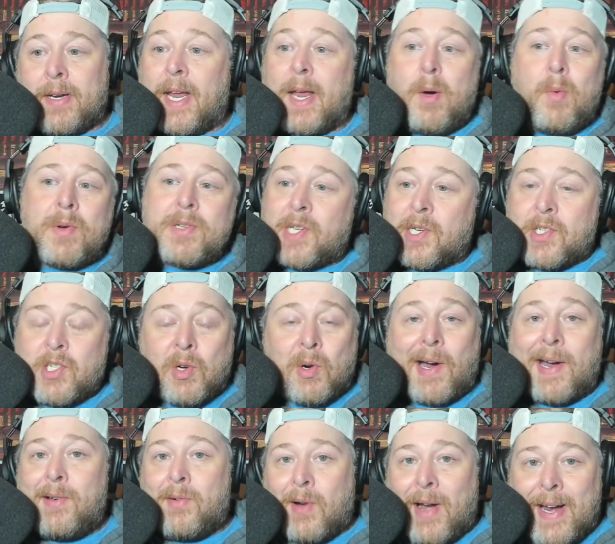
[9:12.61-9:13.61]
It was a
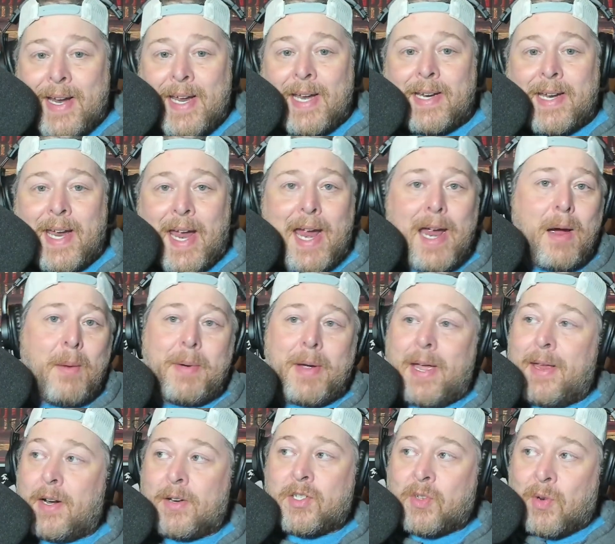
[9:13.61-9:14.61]
train wreck in camp
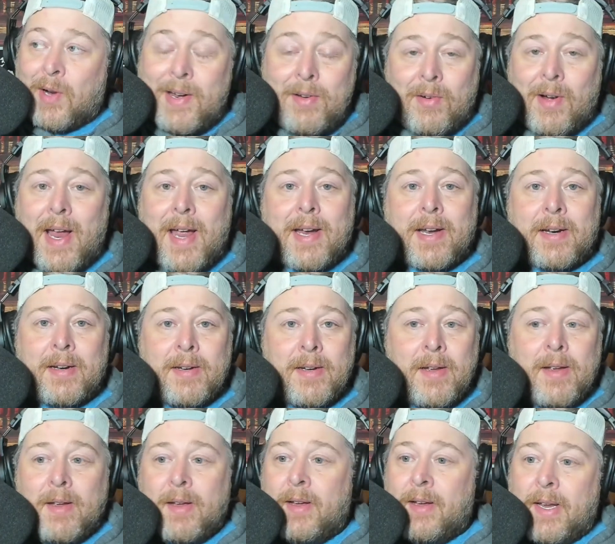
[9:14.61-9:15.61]
and a train wreck
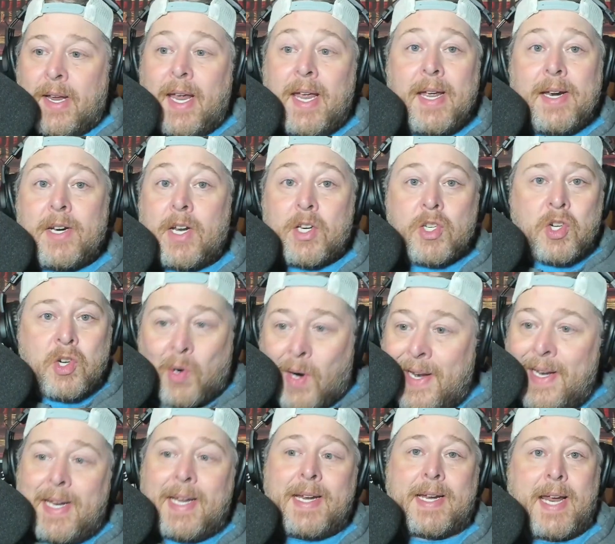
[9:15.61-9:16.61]
in
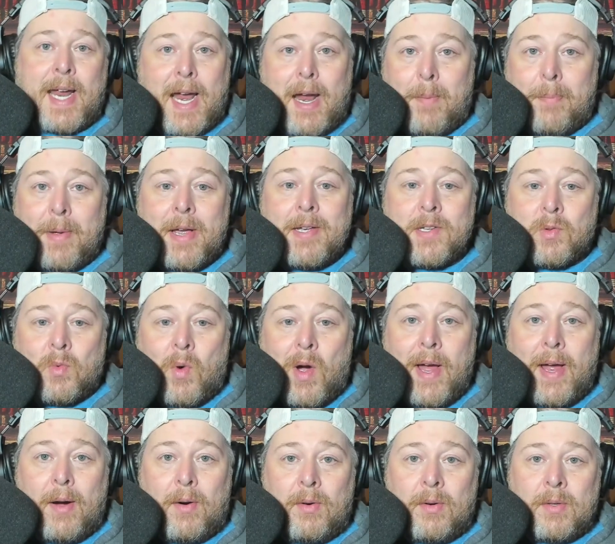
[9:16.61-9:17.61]
training camp as
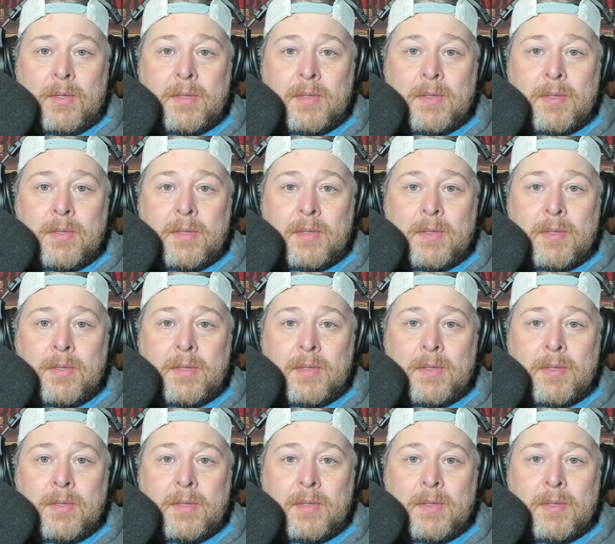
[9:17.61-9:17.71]
well.